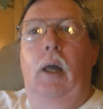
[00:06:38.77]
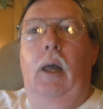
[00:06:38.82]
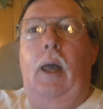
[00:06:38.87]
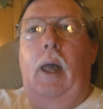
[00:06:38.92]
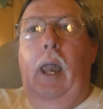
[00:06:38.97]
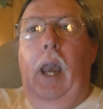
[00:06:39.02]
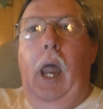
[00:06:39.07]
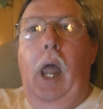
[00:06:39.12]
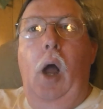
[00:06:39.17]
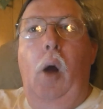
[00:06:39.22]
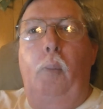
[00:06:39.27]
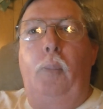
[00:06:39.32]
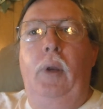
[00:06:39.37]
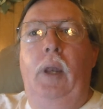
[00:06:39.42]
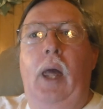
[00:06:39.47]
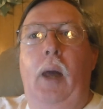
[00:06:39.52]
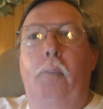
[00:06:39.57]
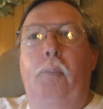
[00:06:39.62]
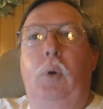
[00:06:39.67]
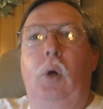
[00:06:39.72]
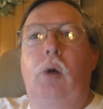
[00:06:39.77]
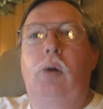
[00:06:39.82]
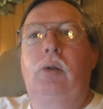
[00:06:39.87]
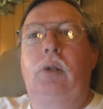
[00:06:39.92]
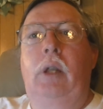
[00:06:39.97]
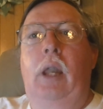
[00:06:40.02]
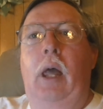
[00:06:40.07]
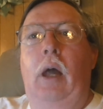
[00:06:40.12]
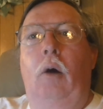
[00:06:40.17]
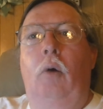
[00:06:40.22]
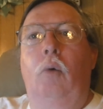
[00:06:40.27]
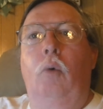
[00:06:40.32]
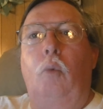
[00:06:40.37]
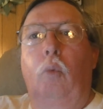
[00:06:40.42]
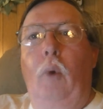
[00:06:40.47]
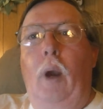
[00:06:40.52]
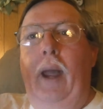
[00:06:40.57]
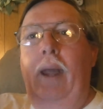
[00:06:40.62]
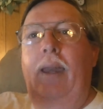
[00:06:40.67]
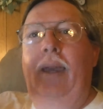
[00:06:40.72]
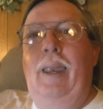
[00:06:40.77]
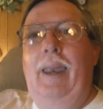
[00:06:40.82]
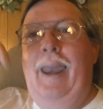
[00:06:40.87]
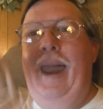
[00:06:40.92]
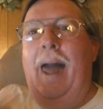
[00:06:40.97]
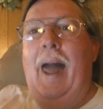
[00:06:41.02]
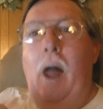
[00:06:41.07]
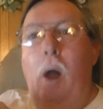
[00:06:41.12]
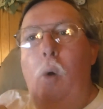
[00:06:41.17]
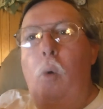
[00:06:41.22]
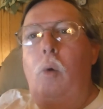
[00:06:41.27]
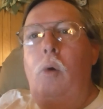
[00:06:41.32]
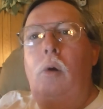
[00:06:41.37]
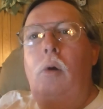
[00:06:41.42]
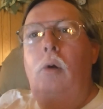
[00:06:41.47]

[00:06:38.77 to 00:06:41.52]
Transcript: and helping that person out right now